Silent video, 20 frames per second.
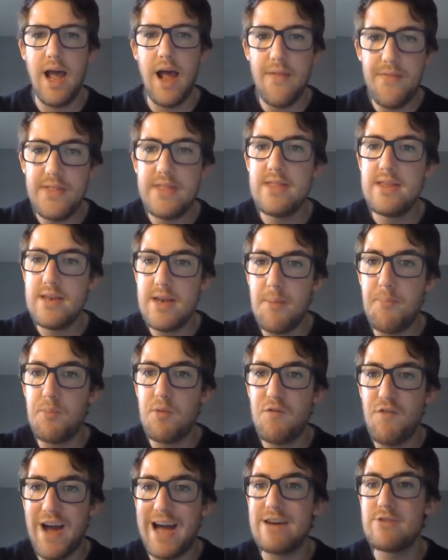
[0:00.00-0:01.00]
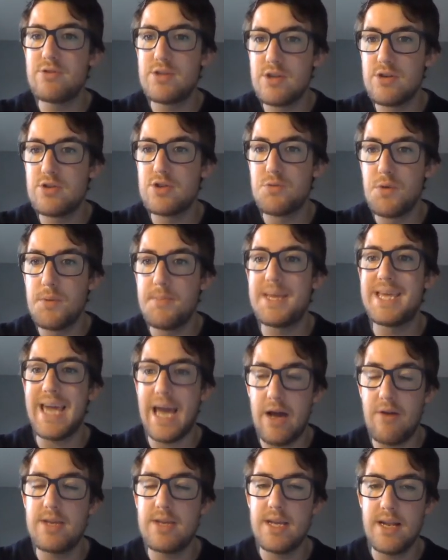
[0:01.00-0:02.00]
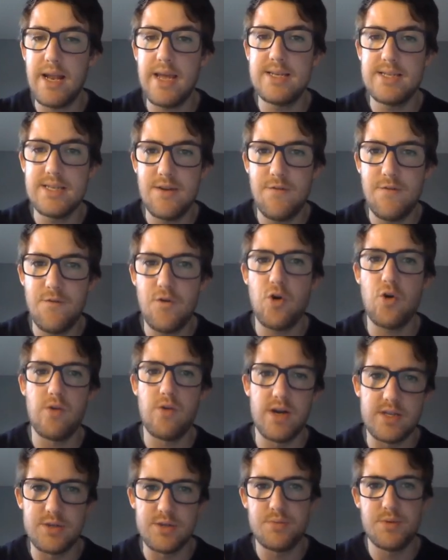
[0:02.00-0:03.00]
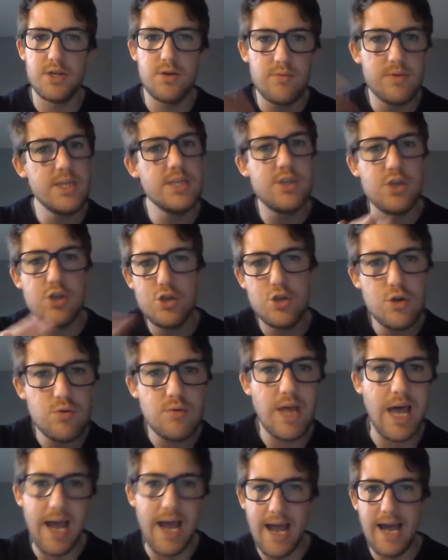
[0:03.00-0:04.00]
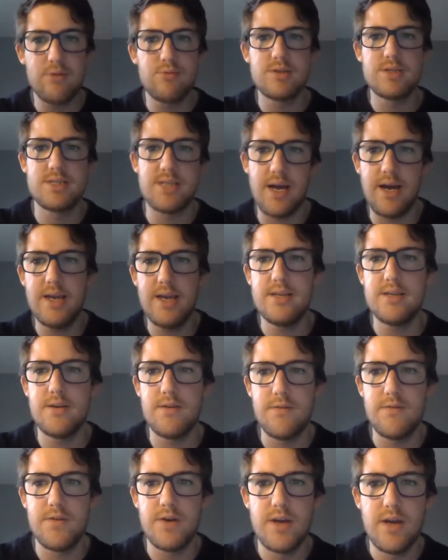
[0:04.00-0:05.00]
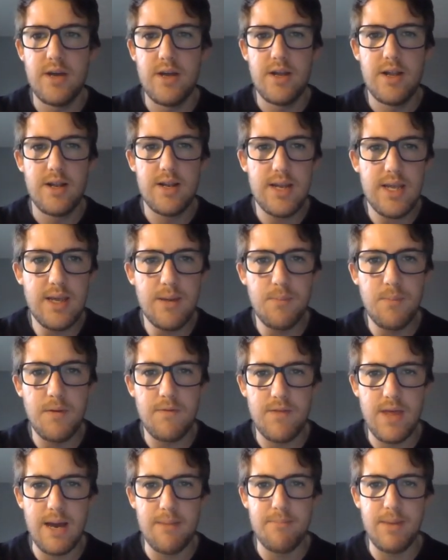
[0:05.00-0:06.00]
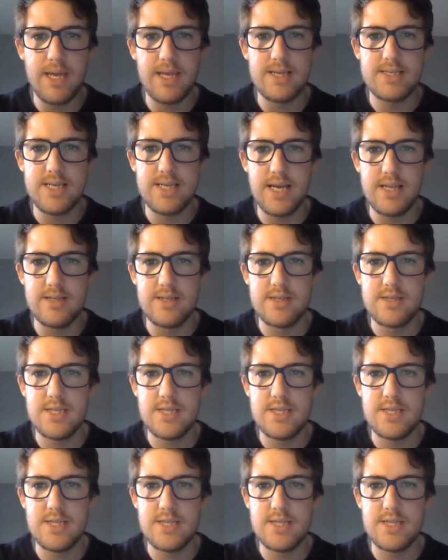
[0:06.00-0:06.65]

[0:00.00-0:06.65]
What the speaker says: And then the number of households will be calculated for us. We don't need to do that outside of LEAP, if that makes sense.